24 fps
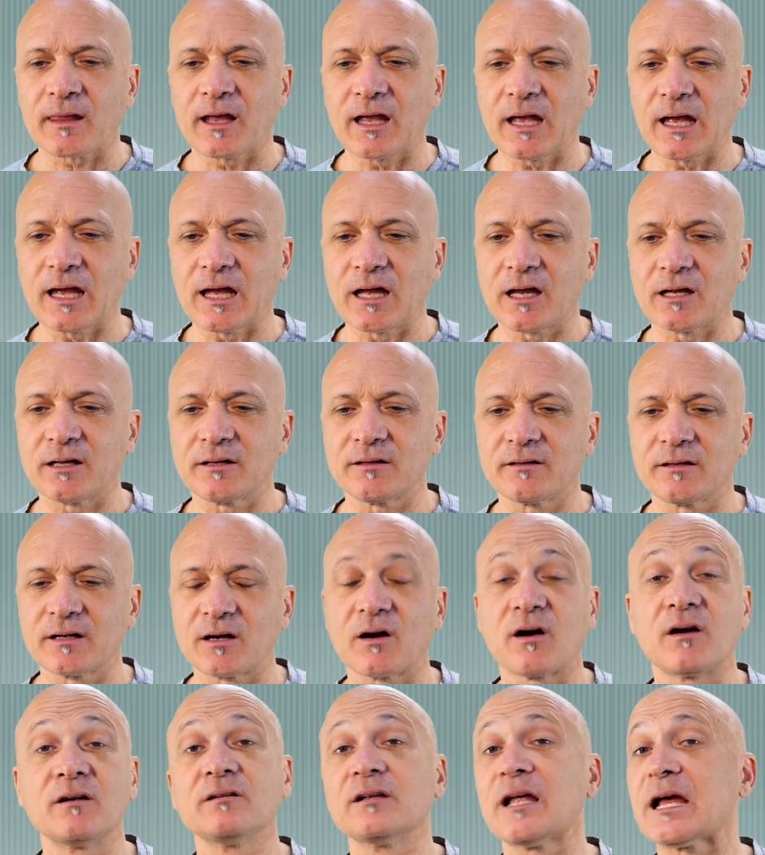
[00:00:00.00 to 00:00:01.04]
And there
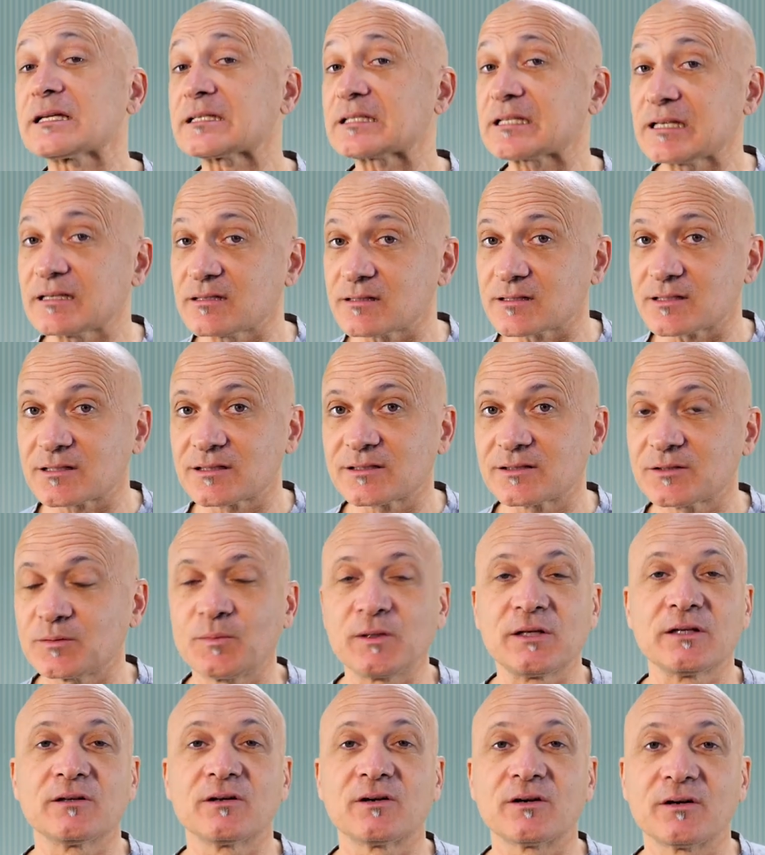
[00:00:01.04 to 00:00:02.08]
are lessons to
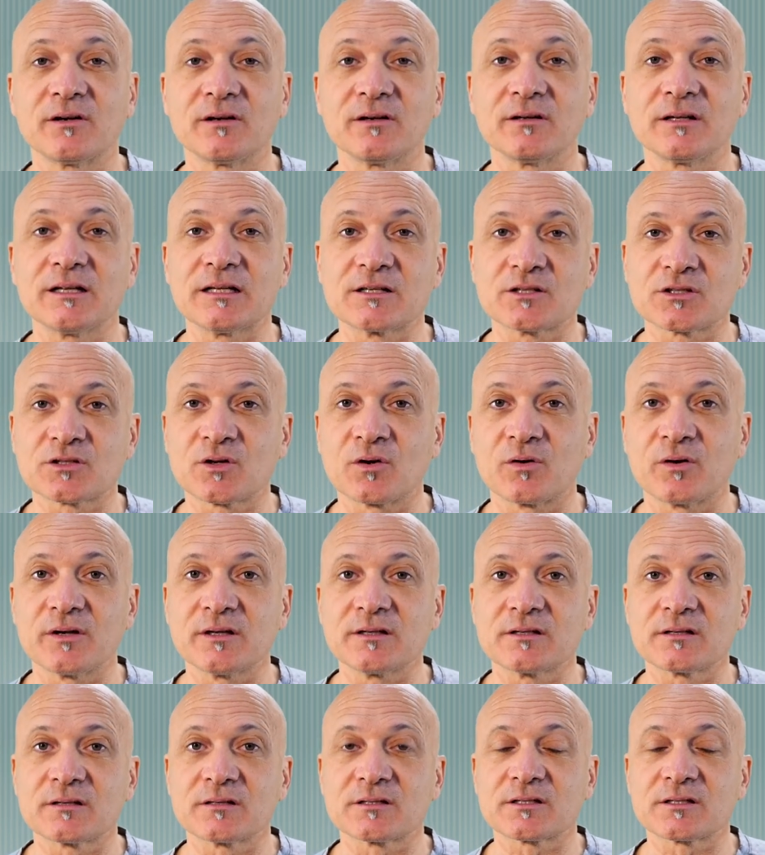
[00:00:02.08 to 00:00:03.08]
be learned in stories.